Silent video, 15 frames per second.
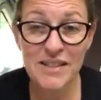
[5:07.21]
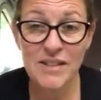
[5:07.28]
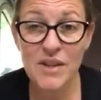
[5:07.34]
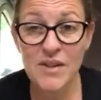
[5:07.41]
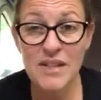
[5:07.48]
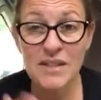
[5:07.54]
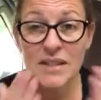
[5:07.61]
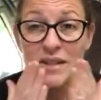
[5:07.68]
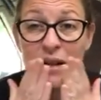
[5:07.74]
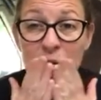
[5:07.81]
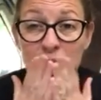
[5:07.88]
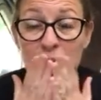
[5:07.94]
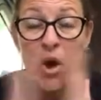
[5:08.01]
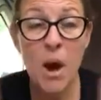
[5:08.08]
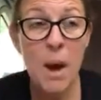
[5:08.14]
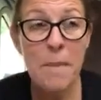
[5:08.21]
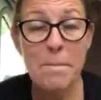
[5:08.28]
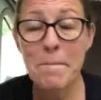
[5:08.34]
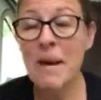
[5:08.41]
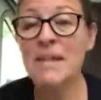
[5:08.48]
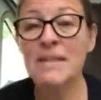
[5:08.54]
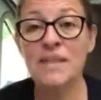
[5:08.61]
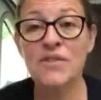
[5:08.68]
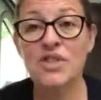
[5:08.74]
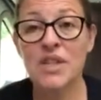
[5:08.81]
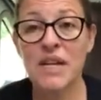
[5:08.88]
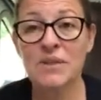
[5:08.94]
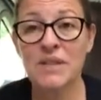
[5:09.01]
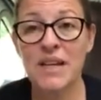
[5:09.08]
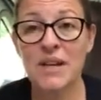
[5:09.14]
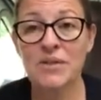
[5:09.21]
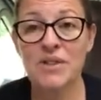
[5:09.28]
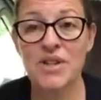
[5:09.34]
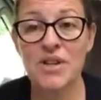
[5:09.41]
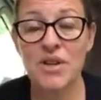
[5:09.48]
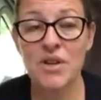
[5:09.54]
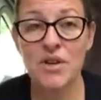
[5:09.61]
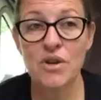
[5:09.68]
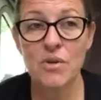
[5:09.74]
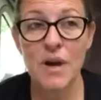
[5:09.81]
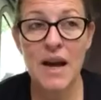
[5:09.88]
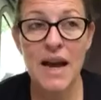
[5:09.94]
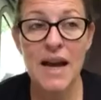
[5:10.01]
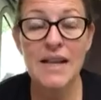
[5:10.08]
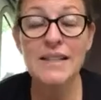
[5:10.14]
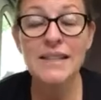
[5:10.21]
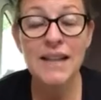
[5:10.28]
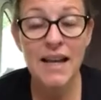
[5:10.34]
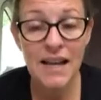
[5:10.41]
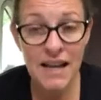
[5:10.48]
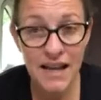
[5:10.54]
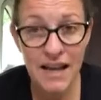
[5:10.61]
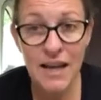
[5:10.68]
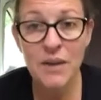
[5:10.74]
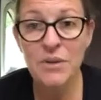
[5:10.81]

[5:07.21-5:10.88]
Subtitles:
So this is a massive shout out to you and Claire,